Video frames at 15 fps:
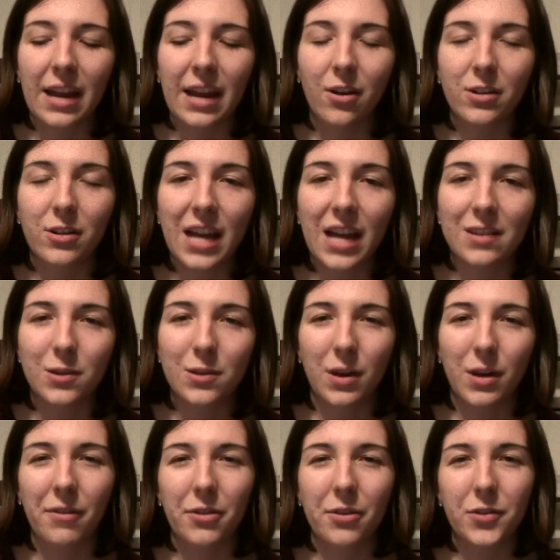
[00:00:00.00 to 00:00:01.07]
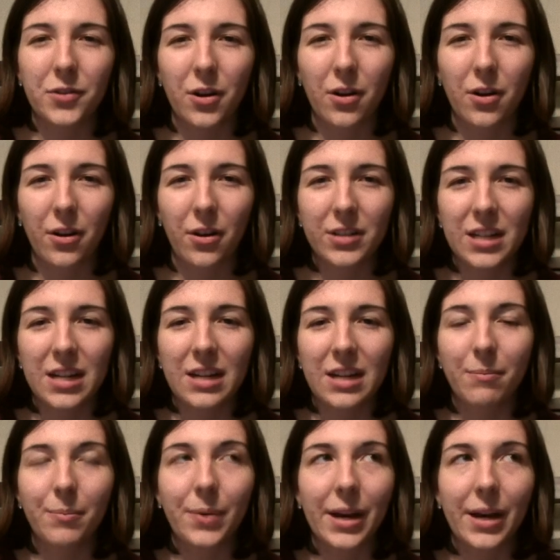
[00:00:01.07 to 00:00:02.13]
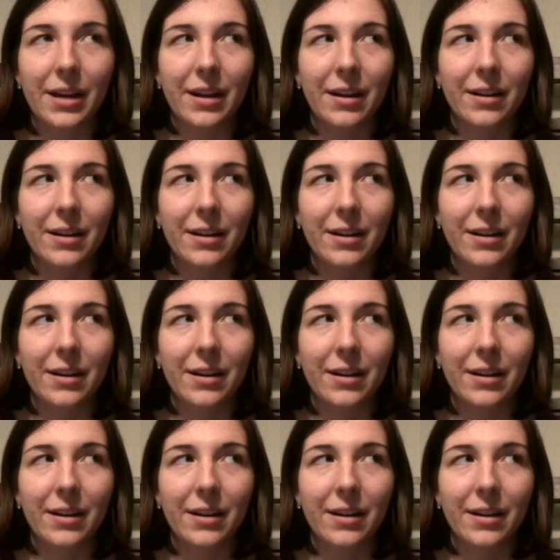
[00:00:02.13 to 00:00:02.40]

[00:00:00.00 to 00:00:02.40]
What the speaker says: AR tests or whatever those are called, but,